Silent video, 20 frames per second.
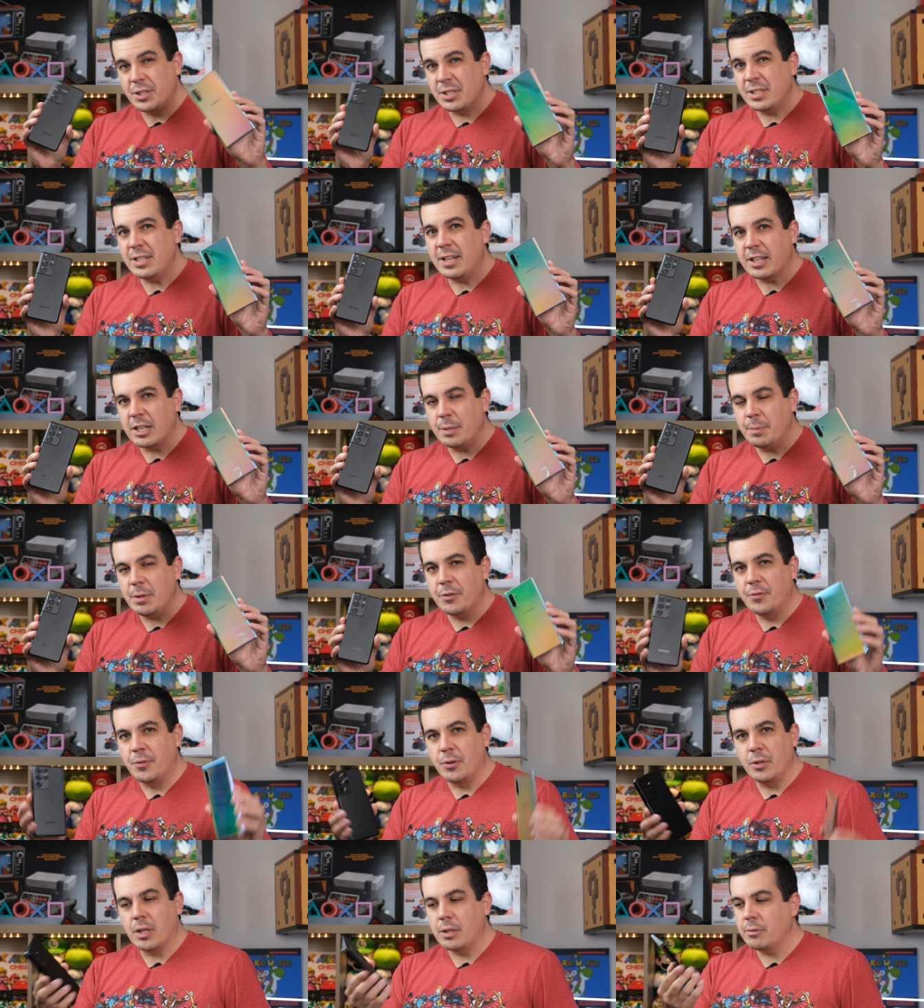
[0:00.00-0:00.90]
this is not going to be a
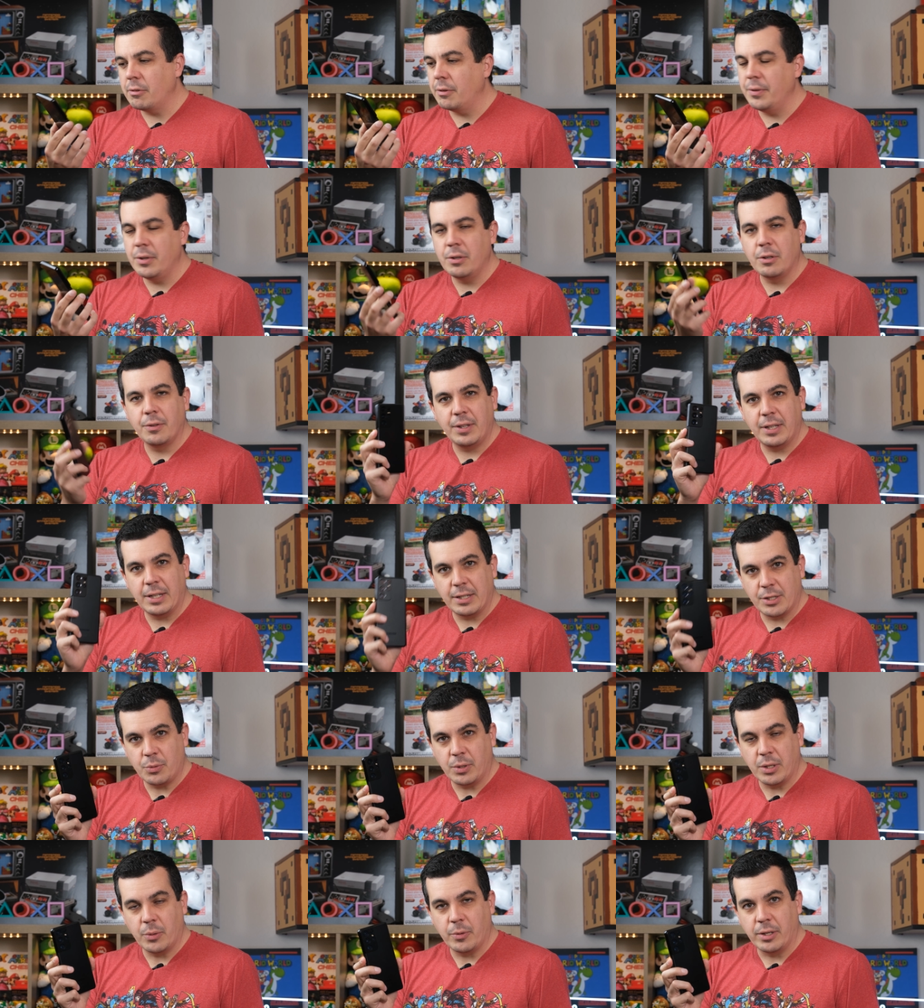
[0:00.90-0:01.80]
full-on review of the
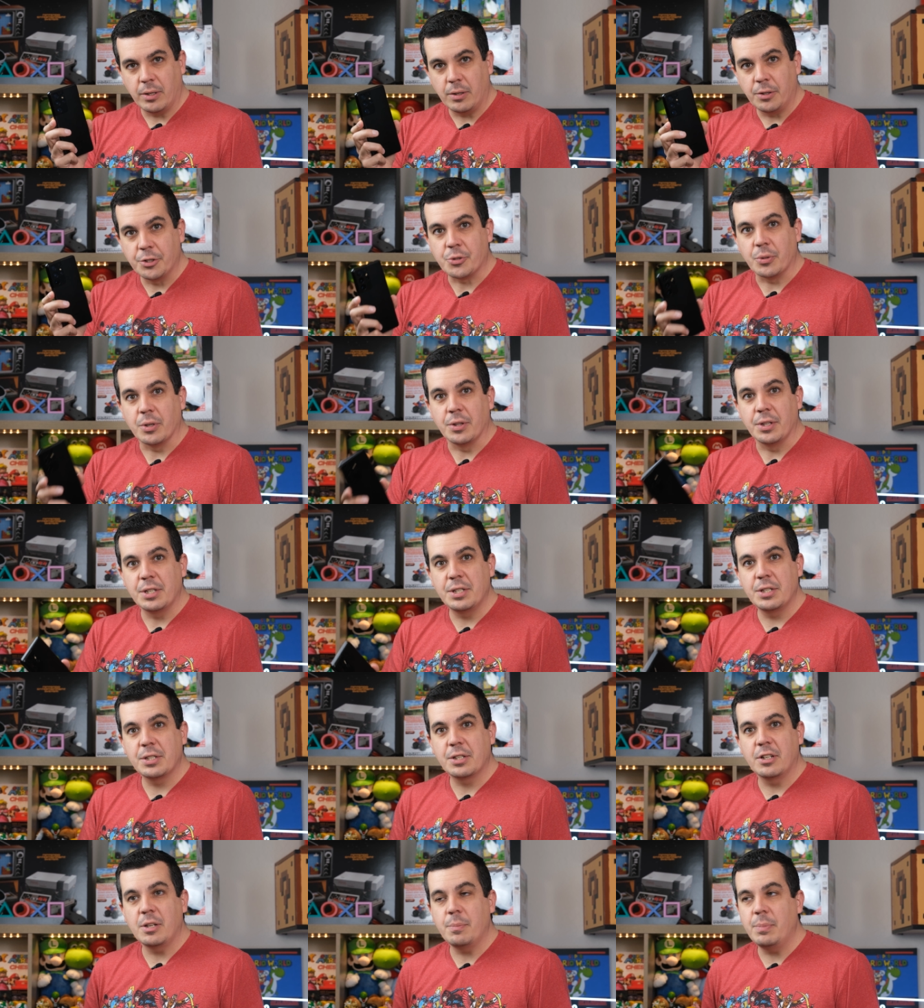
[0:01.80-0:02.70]
S21 Ultra. This
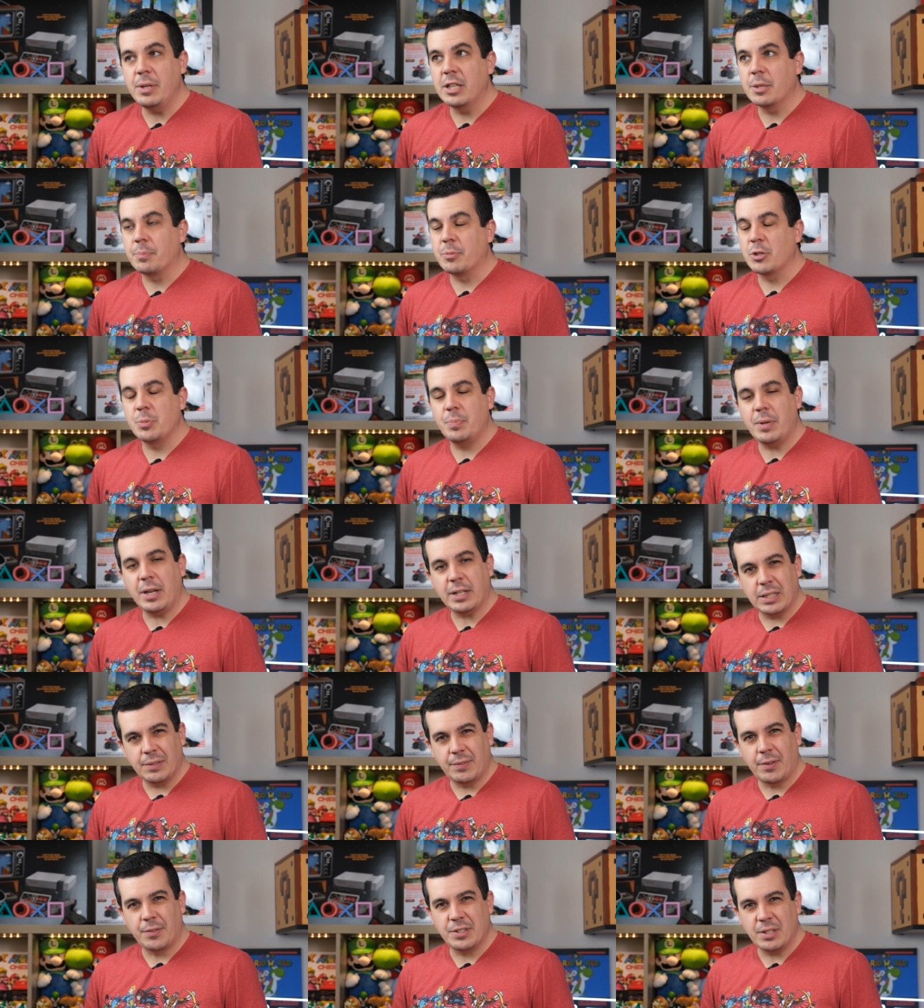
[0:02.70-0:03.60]
is going to be the
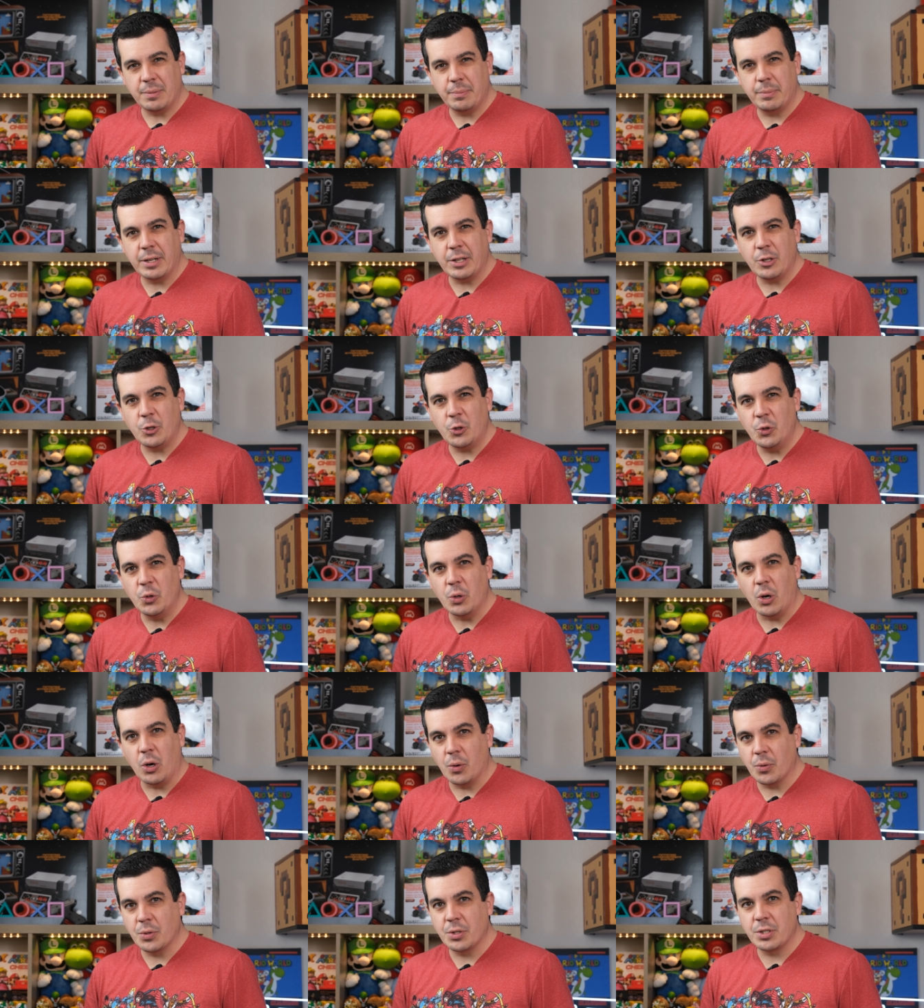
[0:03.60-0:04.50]
perspective of somebody who
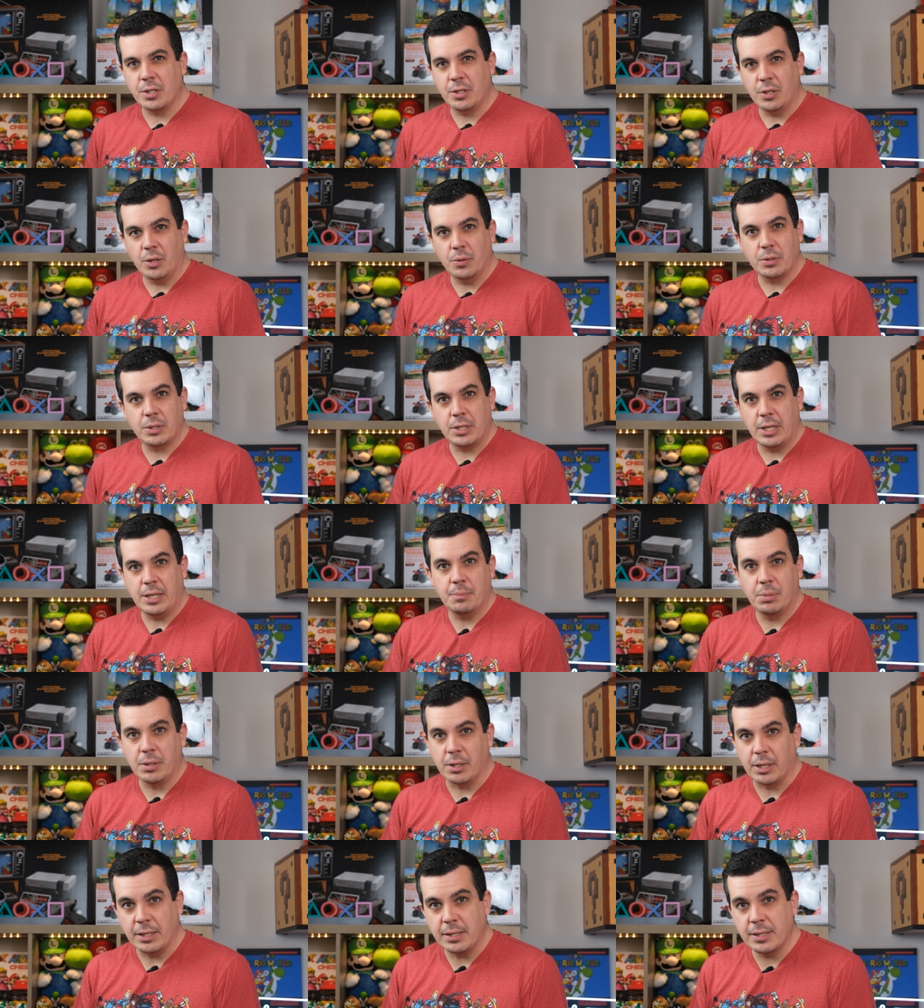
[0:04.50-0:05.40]
owns a Note 10
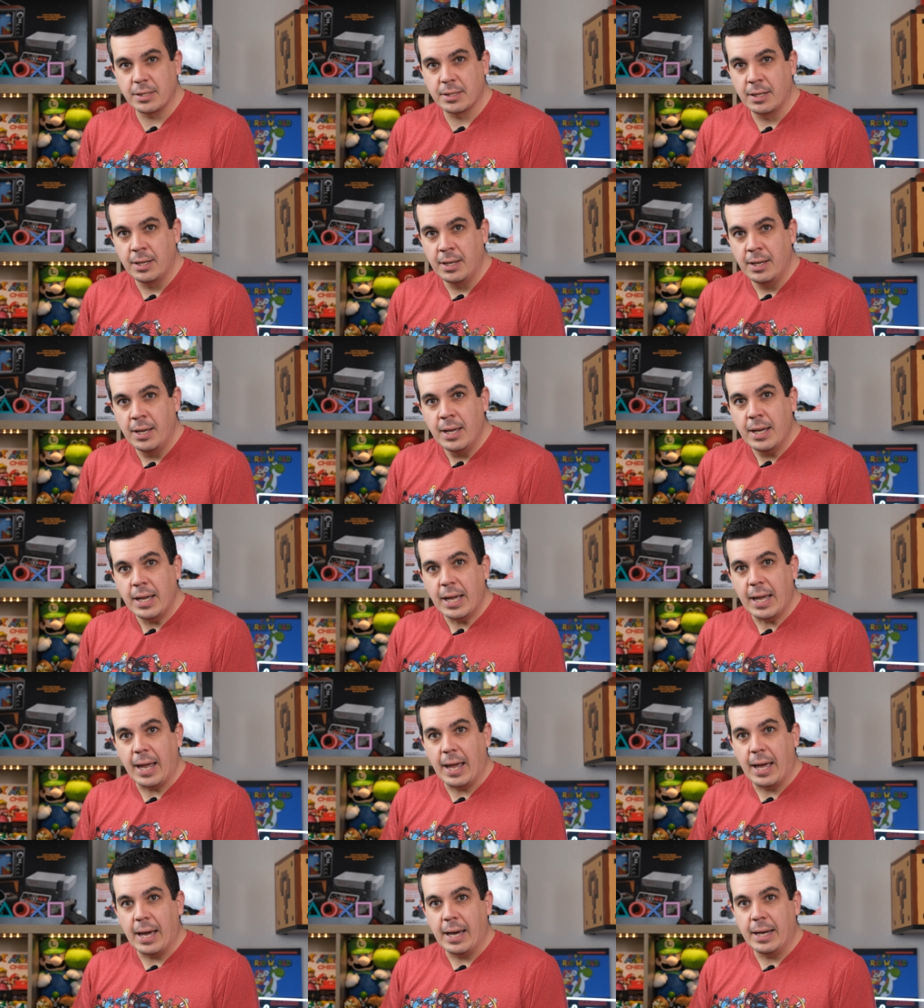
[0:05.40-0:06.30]
Plus
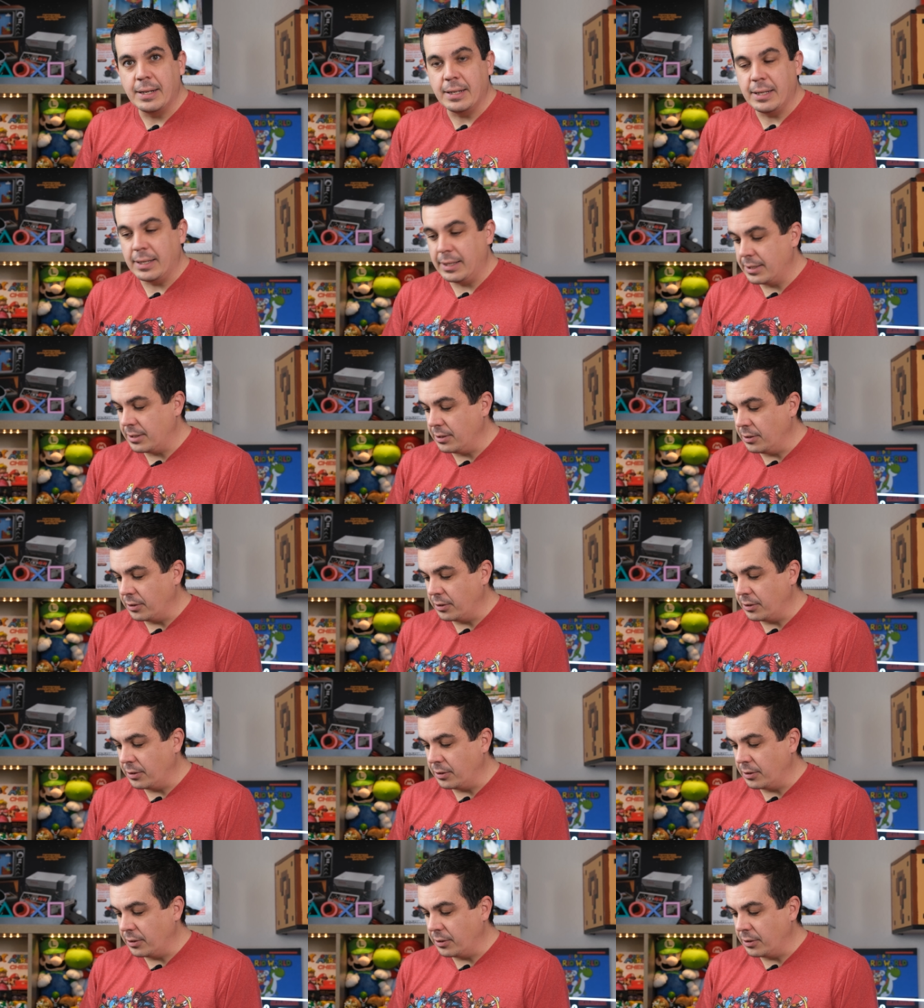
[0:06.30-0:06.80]
and is